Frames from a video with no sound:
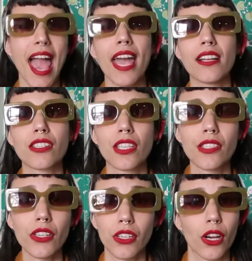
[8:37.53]
And
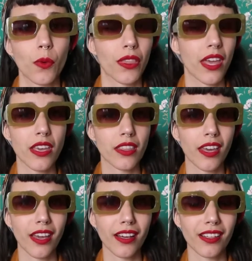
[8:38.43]
this could go with
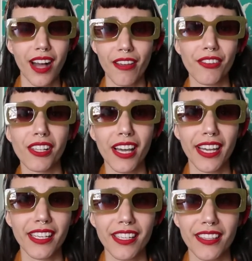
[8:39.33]
anything, I feel
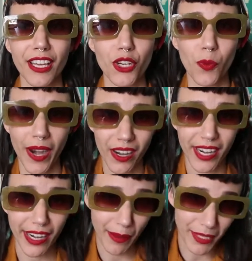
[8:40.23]
like, that you're wearing.